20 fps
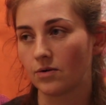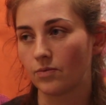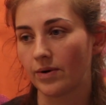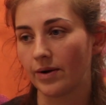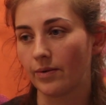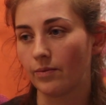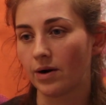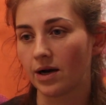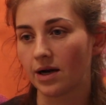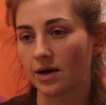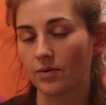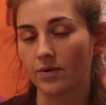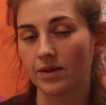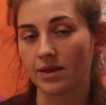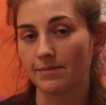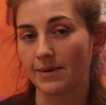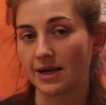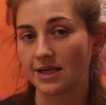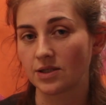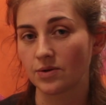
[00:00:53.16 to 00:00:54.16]
We work with
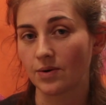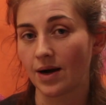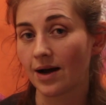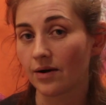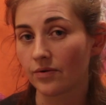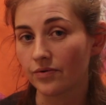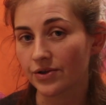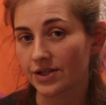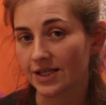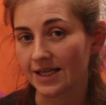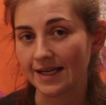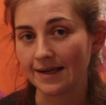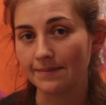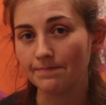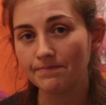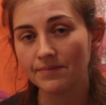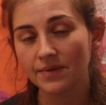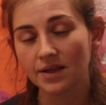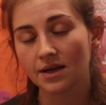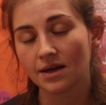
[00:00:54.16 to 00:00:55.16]
the mental health
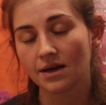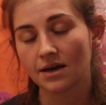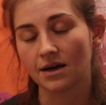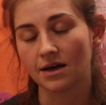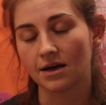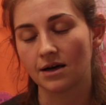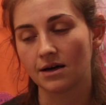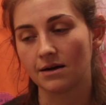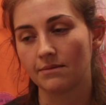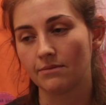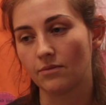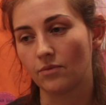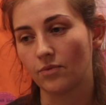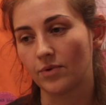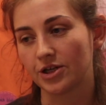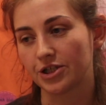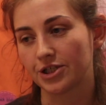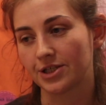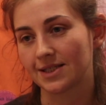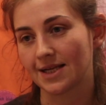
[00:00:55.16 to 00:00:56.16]
team,
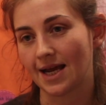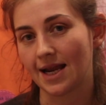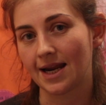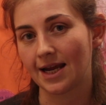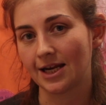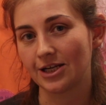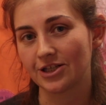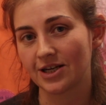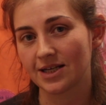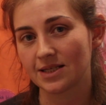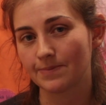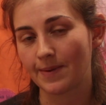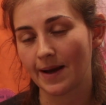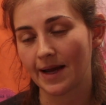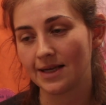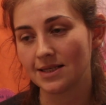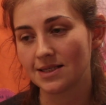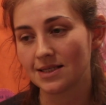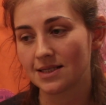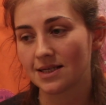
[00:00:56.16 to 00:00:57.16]
which is NHS
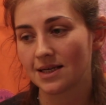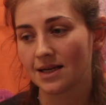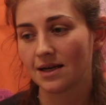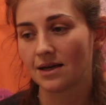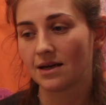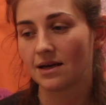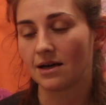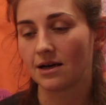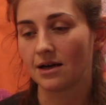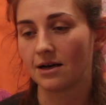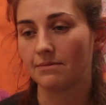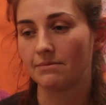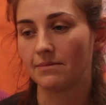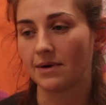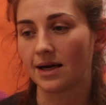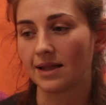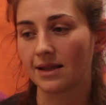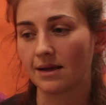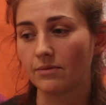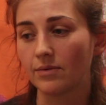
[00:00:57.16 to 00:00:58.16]
based,
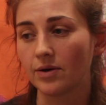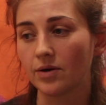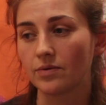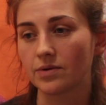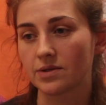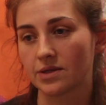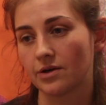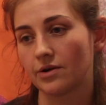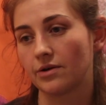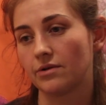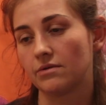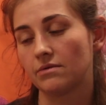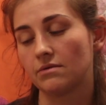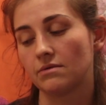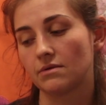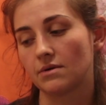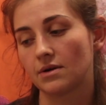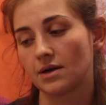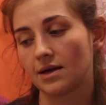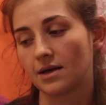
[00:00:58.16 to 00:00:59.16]
and then we also,
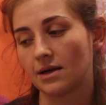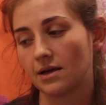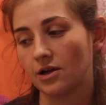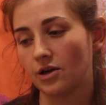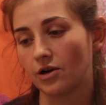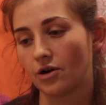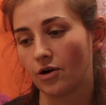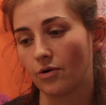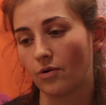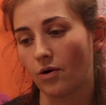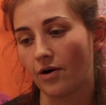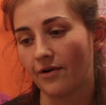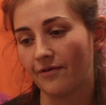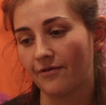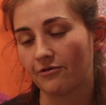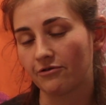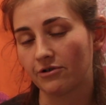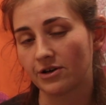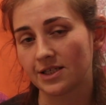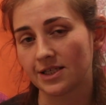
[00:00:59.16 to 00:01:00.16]
you know,
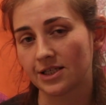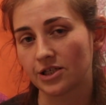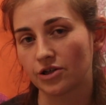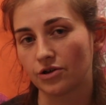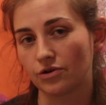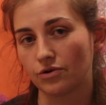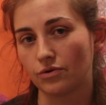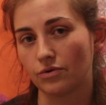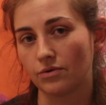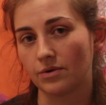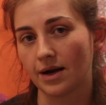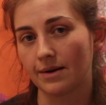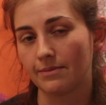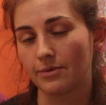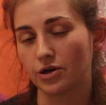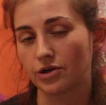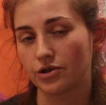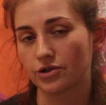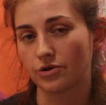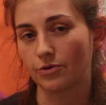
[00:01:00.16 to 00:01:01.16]
offer additional
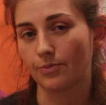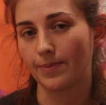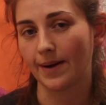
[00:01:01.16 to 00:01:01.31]
emotional